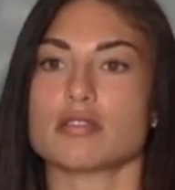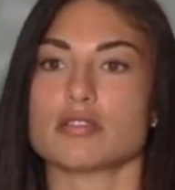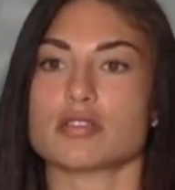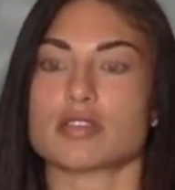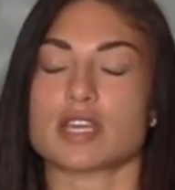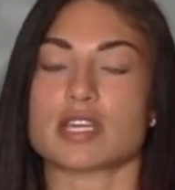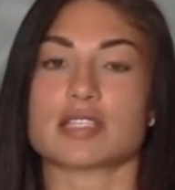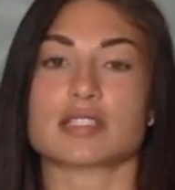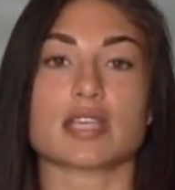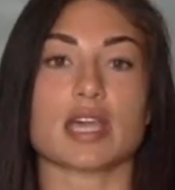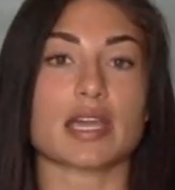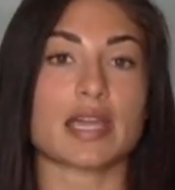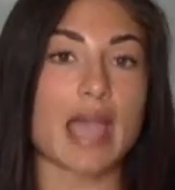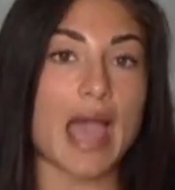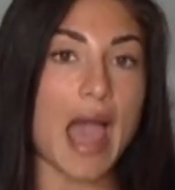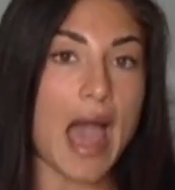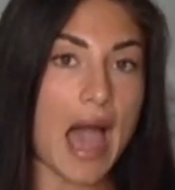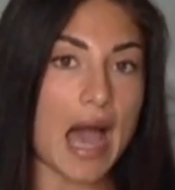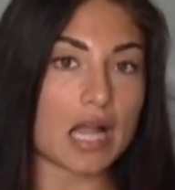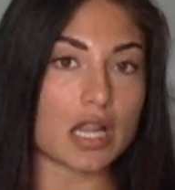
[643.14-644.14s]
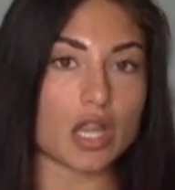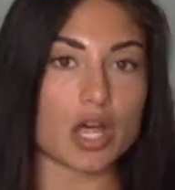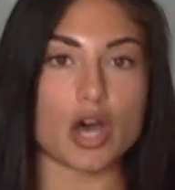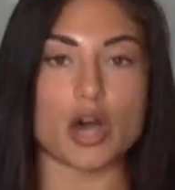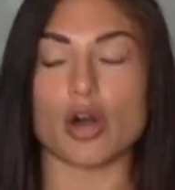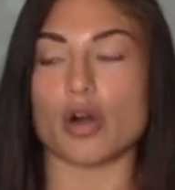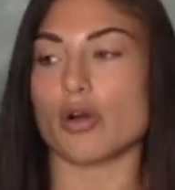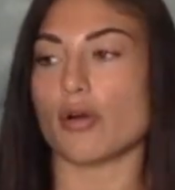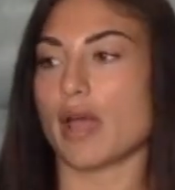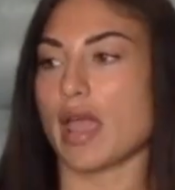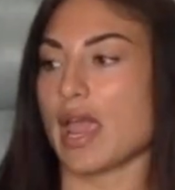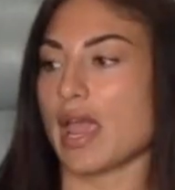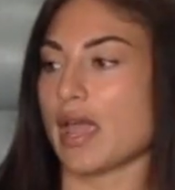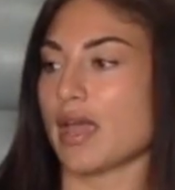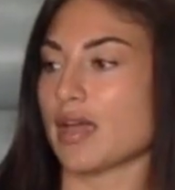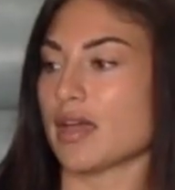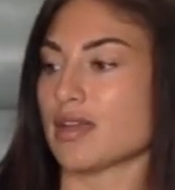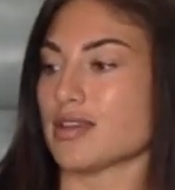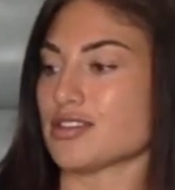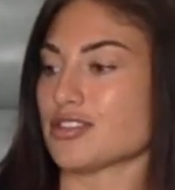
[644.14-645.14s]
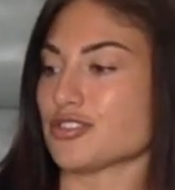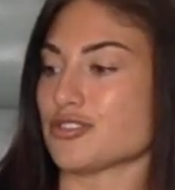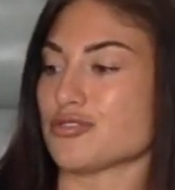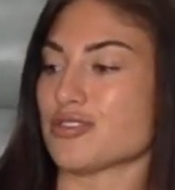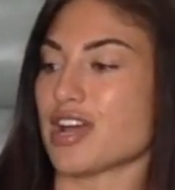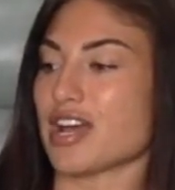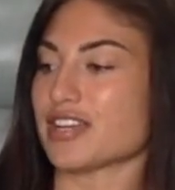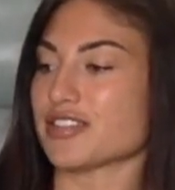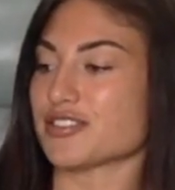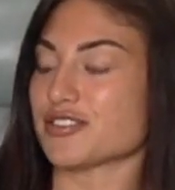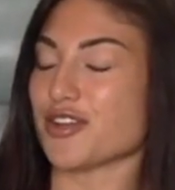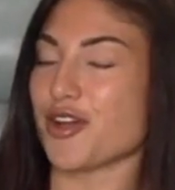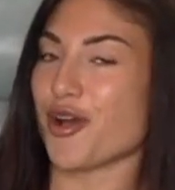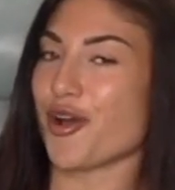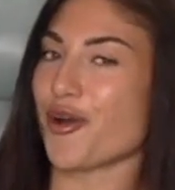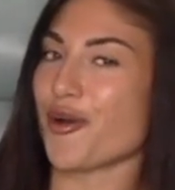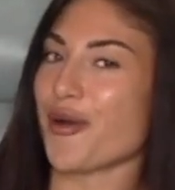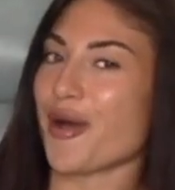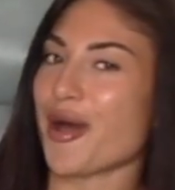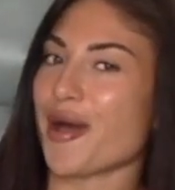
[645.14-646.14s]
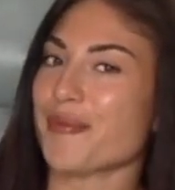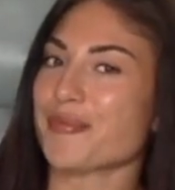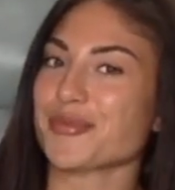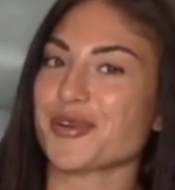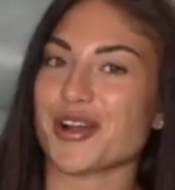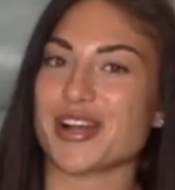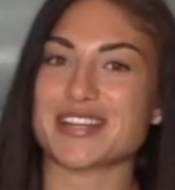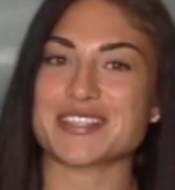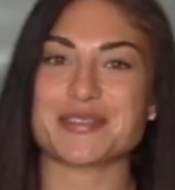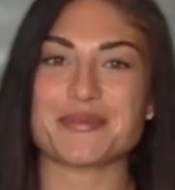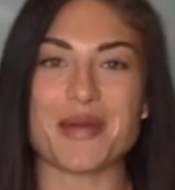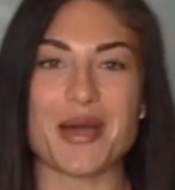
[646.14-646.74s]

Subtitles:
things like aloe, and you guys know I'm crazy